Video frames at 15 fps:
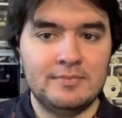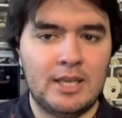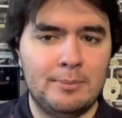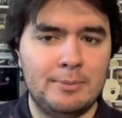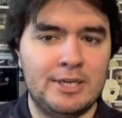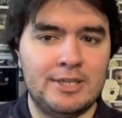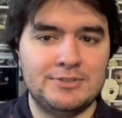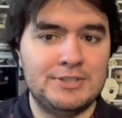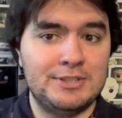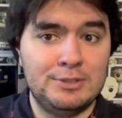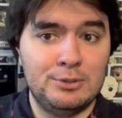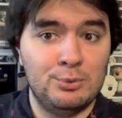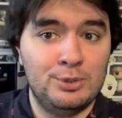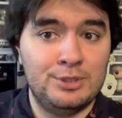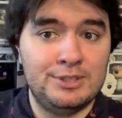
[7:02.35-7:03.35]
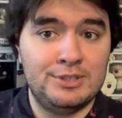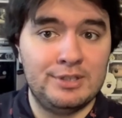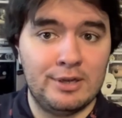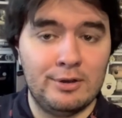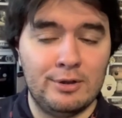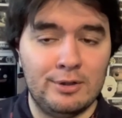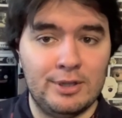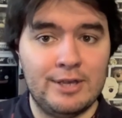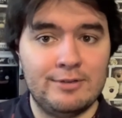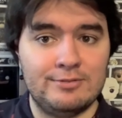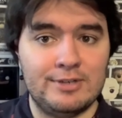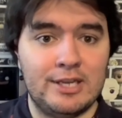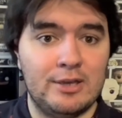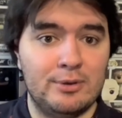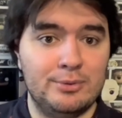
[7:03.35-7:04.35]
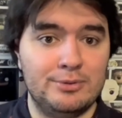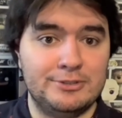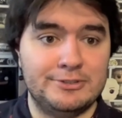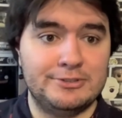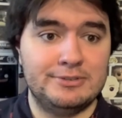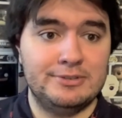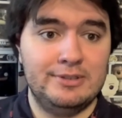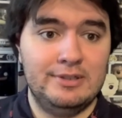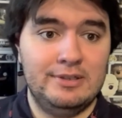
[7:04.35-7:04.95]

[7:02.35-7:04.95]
I mean, I'd say the only era left now is